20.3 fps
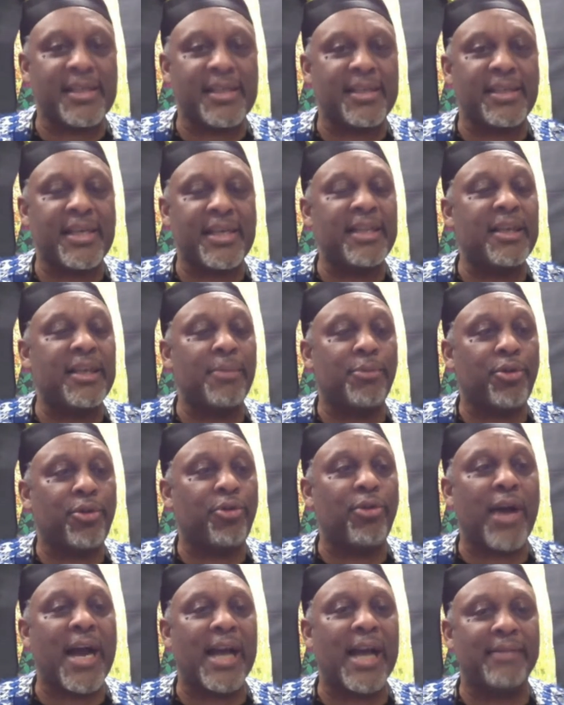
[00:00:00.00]
see them
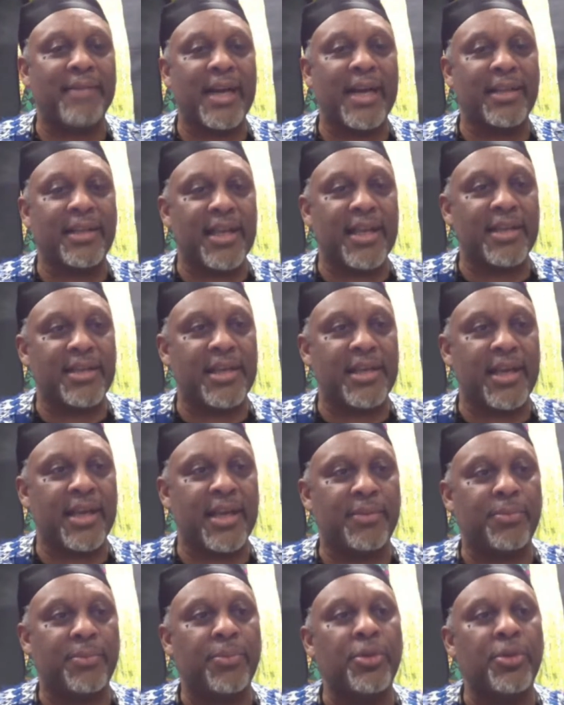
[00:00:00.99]
cry like they did